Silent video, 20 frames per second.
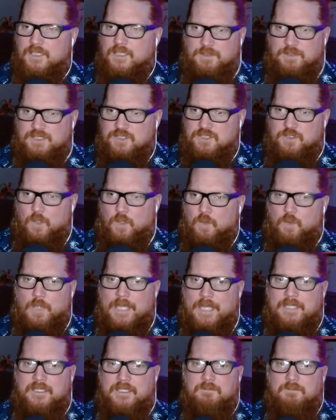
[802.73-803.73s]
Like we just don't
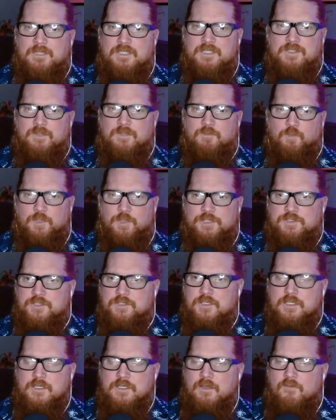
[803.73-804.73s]
like him. He's a
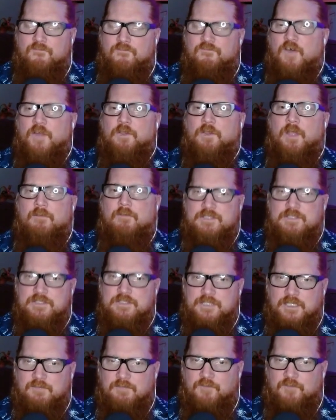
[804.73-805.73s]
rich, fun-loving
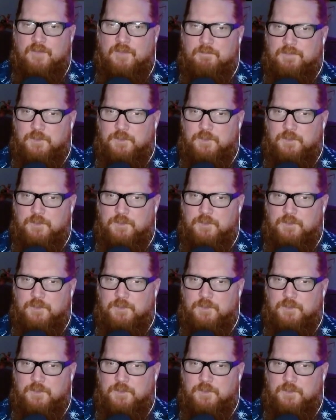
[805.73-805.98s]
sycophant.